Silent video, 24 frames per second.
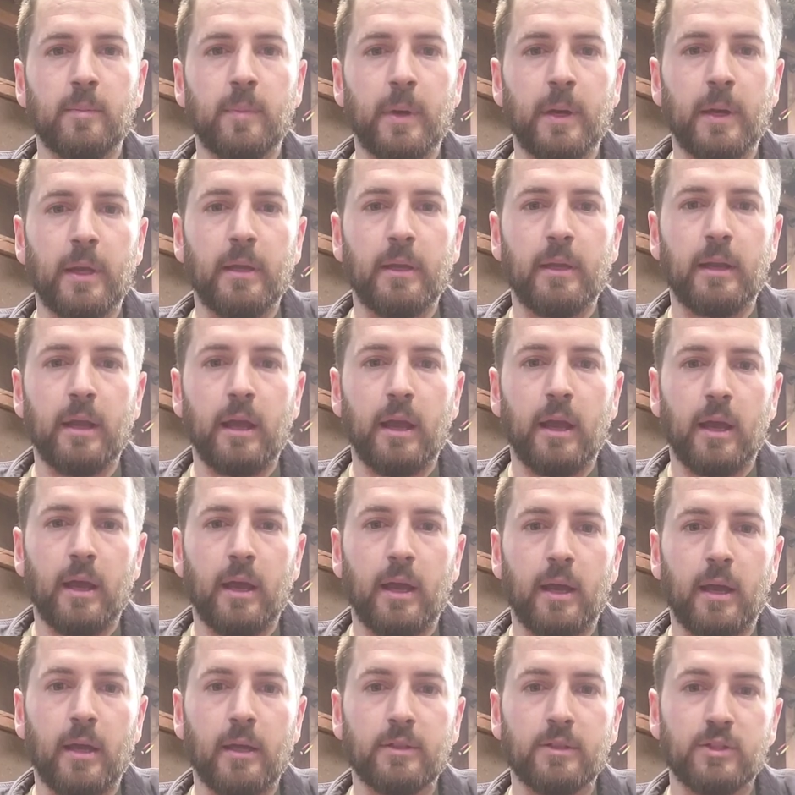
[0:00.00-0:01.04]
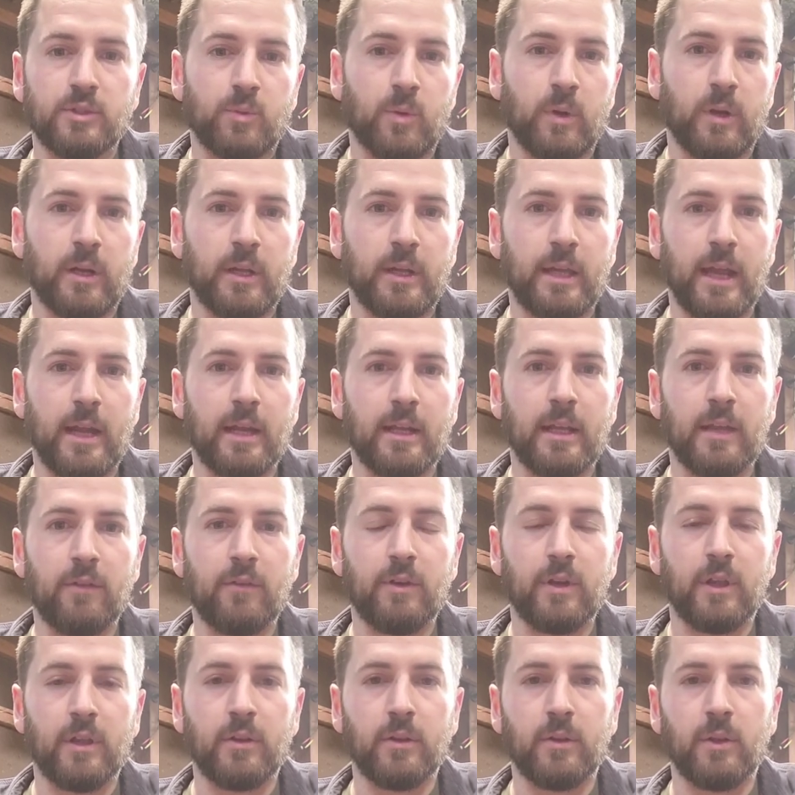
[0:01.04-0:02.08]
but I just wanted to kind of give
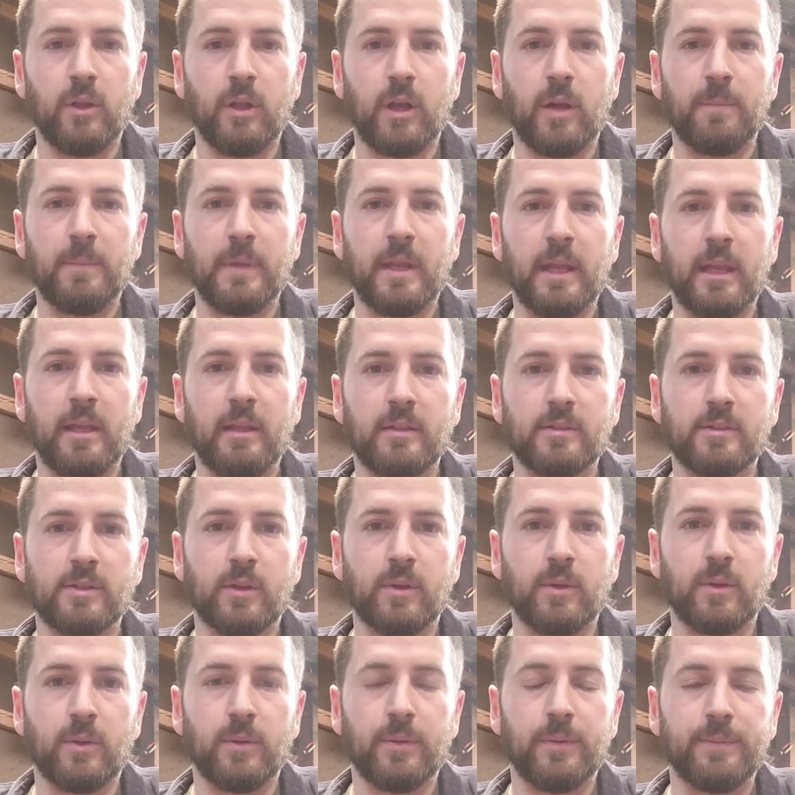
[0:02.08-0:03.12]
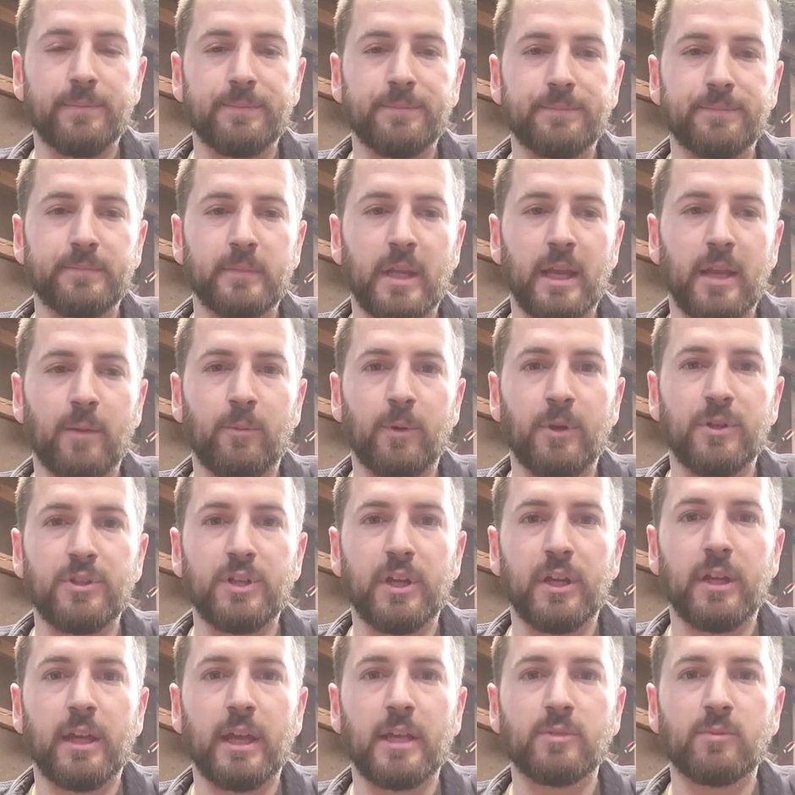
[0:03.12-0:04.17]
you another little update. So I
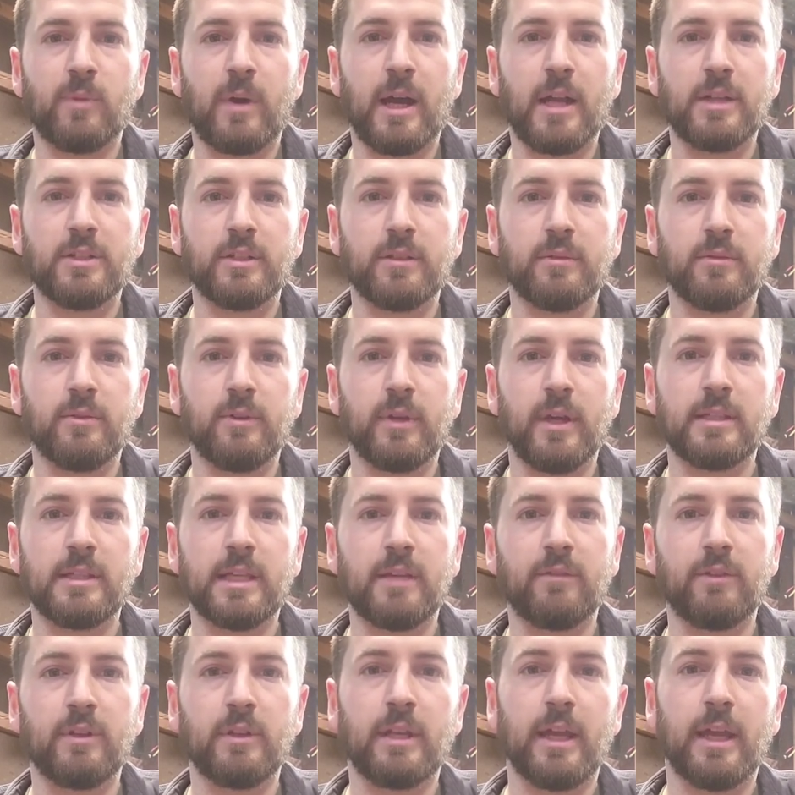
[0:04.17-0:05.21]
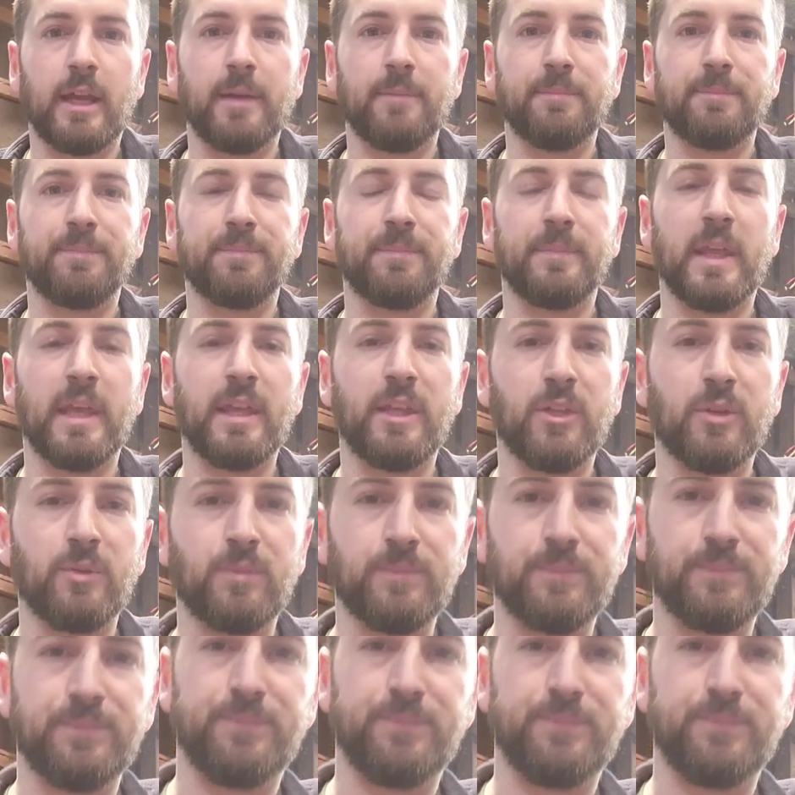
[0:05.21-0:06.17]
appreciate you guys watching. You guys have a good night. Thank you.